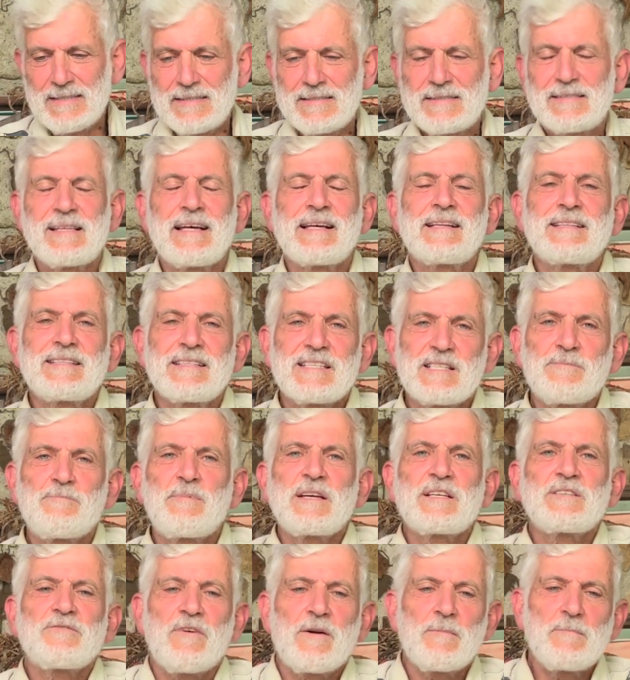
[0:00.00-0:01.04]
that
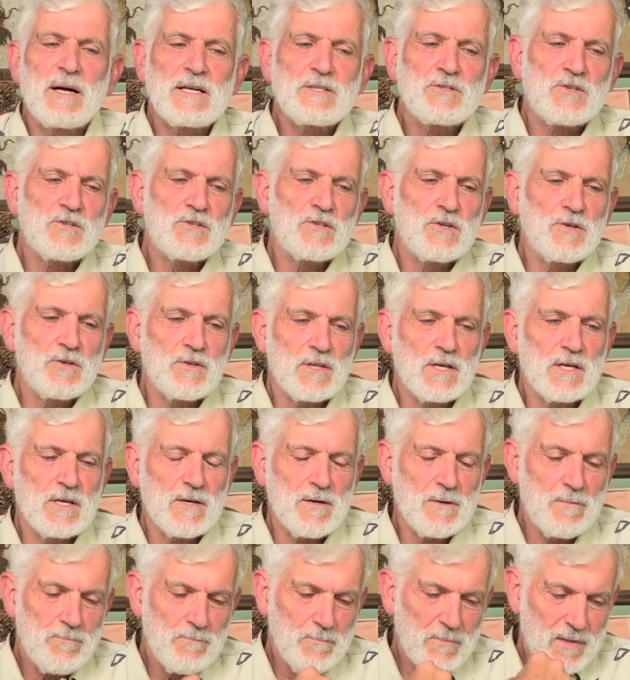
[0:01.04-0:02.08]
speaks very much
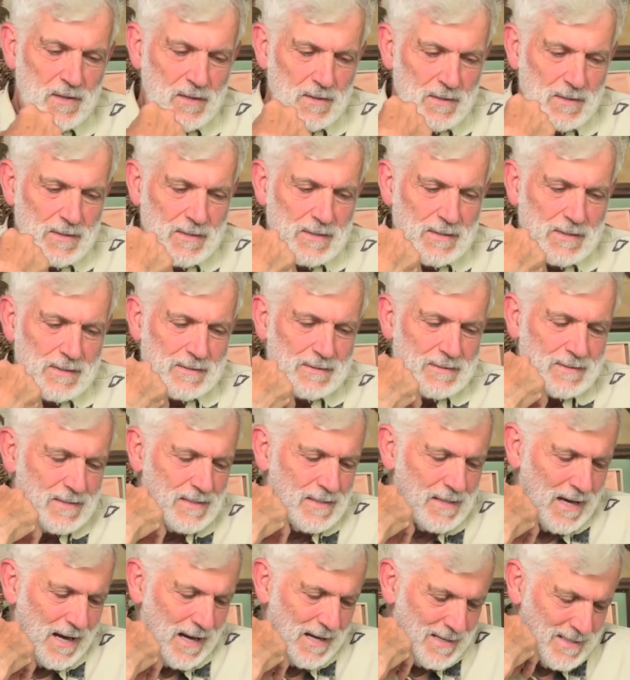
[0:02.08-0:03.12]
to
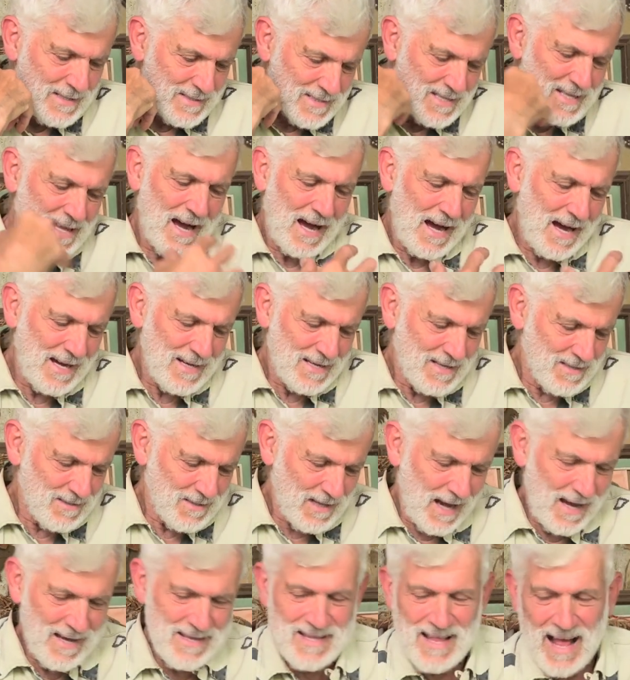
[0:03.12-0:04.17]
it's
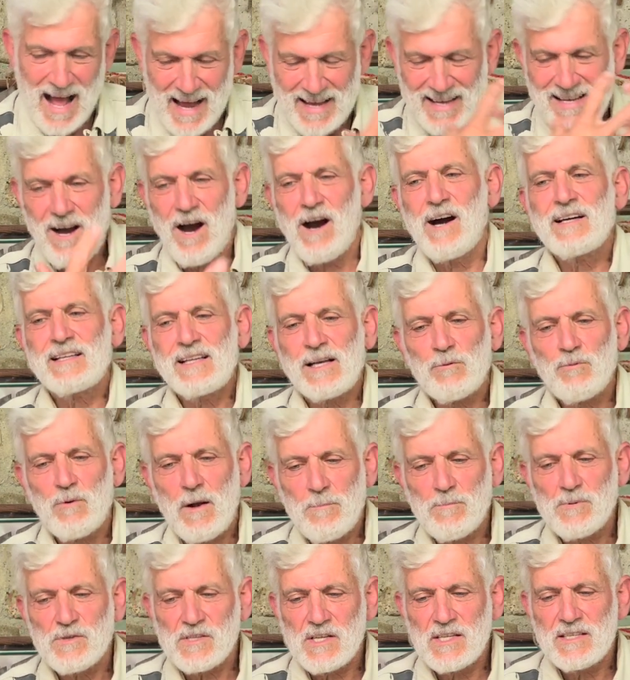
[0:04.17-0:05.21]
an iconic
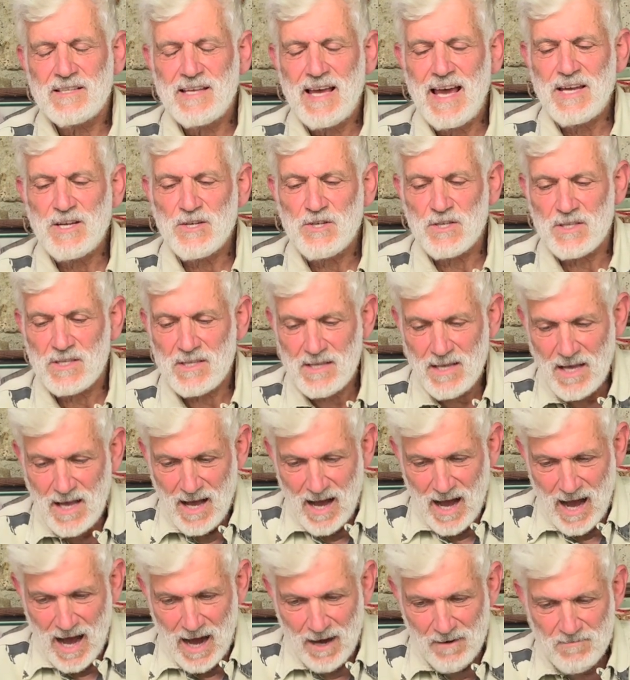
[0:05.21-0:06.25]
representation
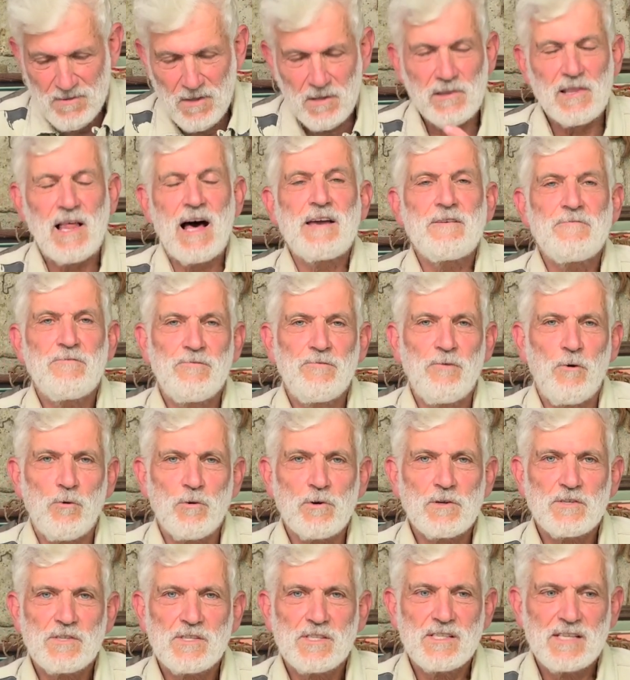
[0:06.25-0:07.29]
of the life
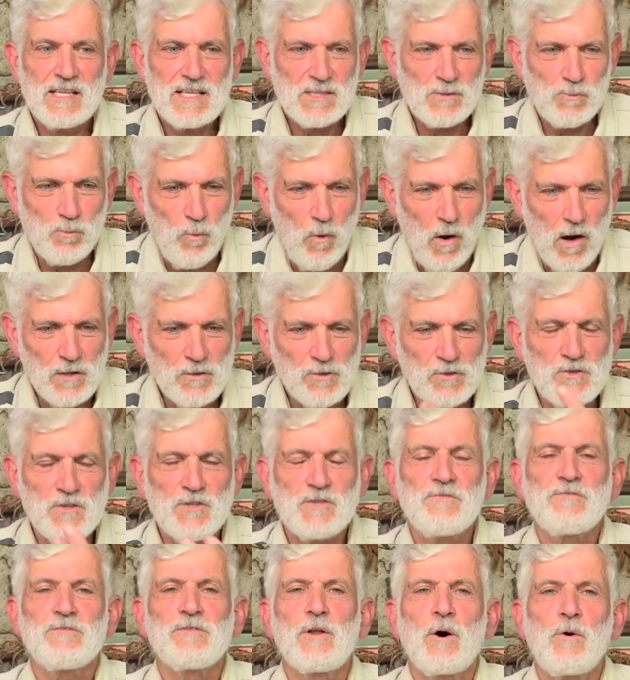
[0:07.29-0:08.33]
force, is water just
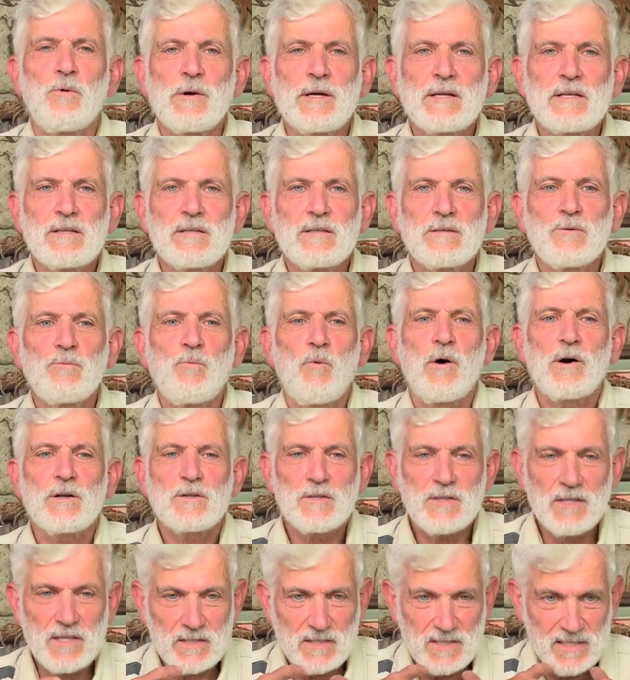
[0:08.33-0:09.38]
flowing,
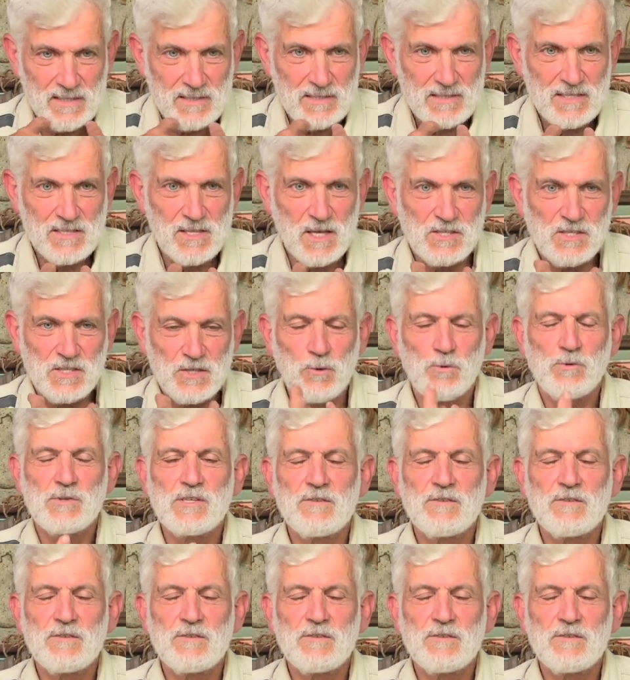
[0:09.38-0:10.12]
water, the source